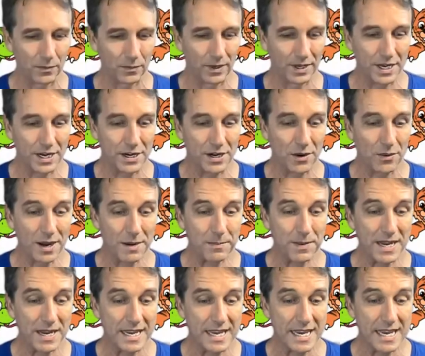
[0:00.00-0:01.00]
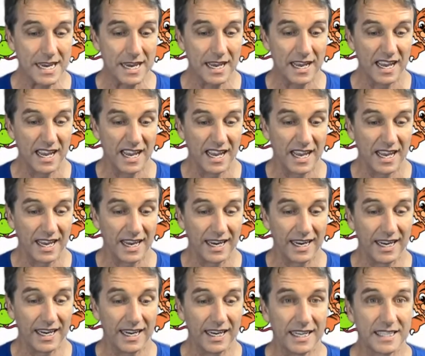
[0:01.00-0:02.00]
Well, you know what, Pinky? What?
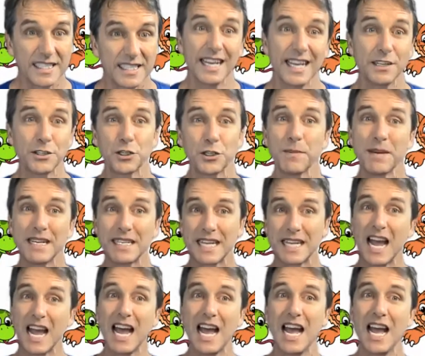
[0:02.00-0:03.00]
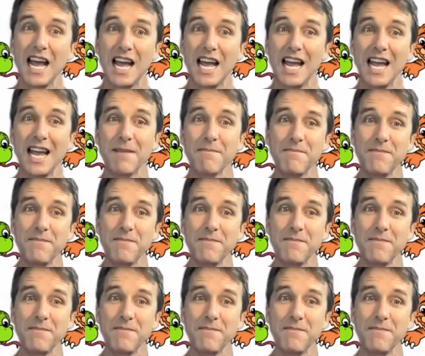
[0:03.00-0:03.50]
It's instrument time!